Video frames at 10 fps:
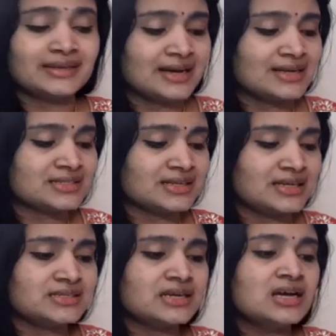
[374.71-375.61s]
The last
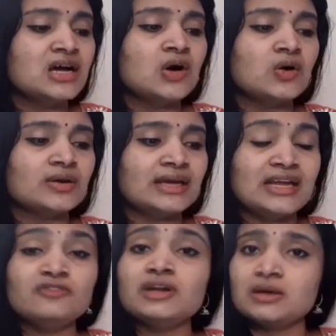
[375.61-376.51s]
date or the
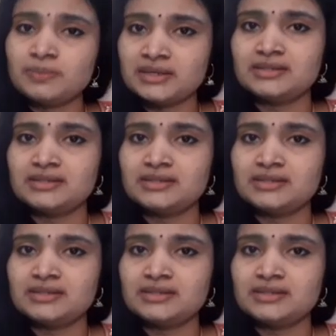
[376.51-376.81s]
envelope,